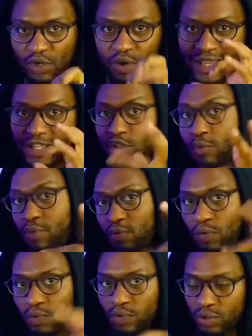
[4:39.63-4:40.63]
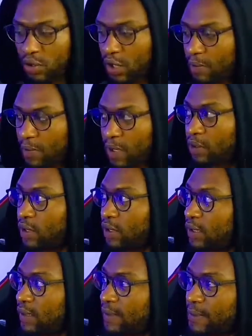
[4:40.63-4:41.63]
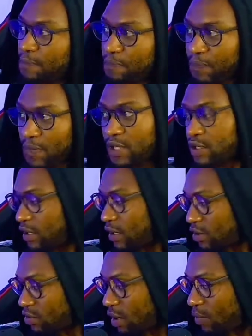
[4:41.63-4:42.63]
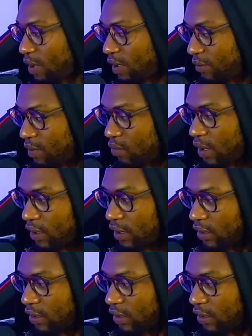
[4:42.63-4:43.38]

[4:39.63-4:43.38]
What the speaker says: or any topic we would talk about. That's what I want to make one day.